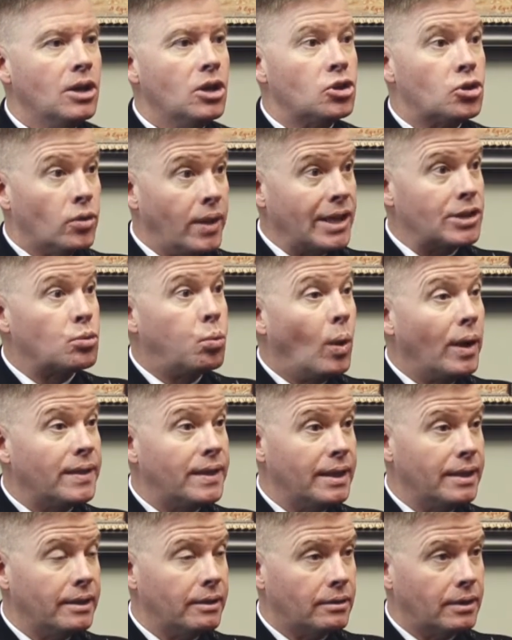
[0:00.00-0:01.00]
So that's one
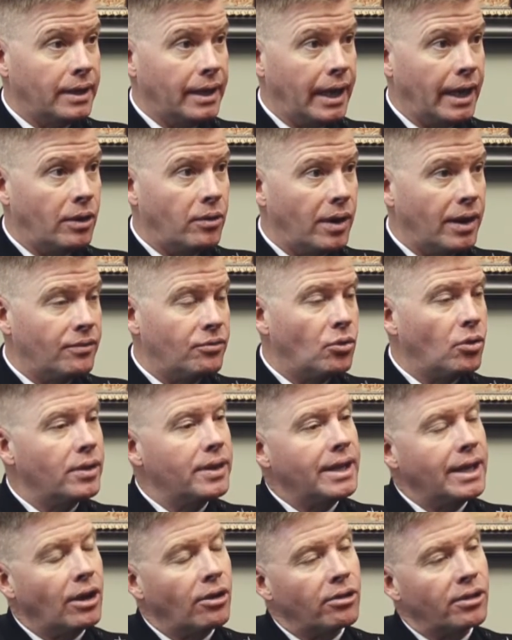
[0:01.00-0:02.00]
thing they're going to get credit for.
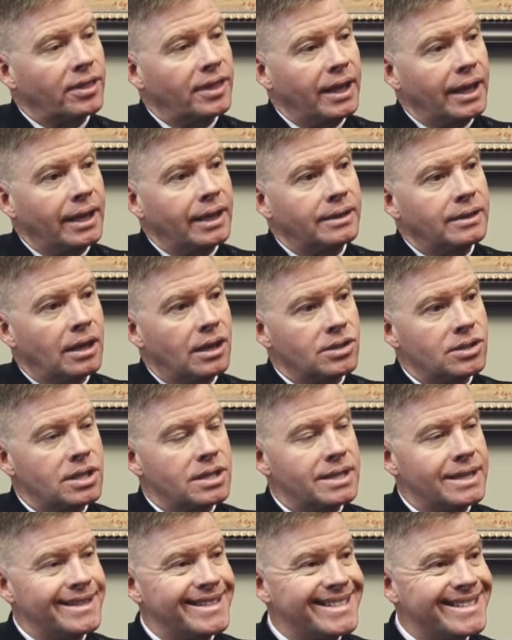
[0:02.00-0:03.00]
The other thing it does
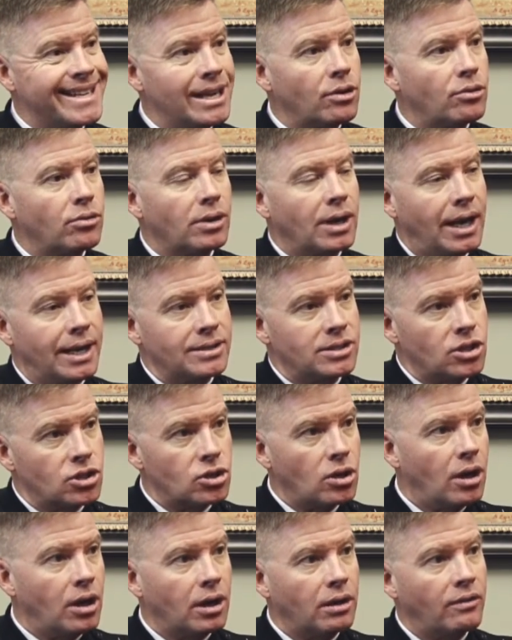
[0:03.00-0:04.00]
is it
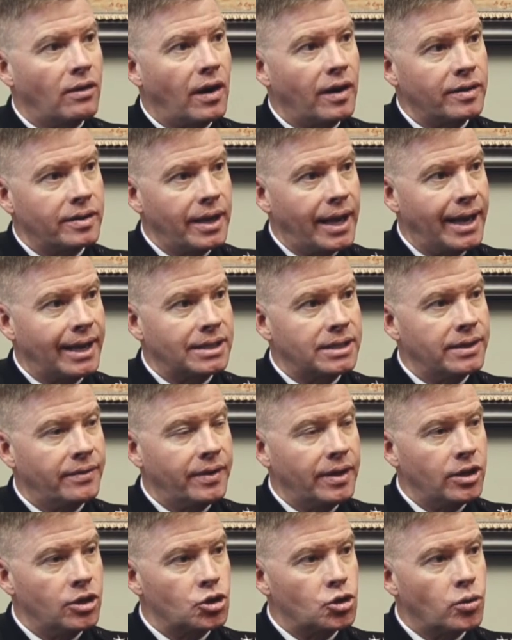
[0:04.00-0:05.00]
synchronizes all of our
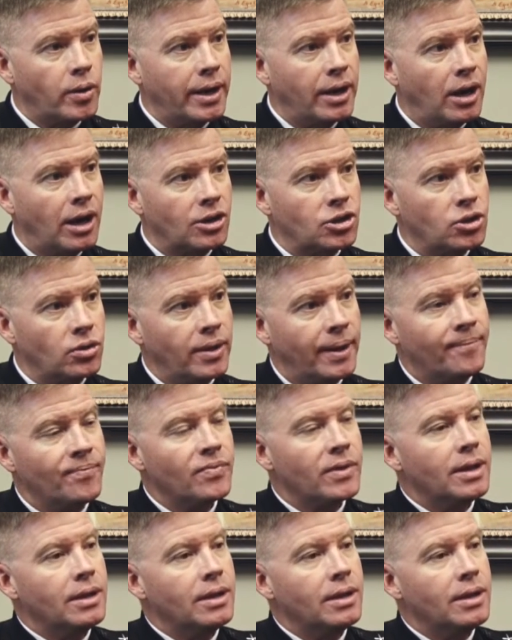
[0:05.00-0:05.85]
activity and TRADOC so that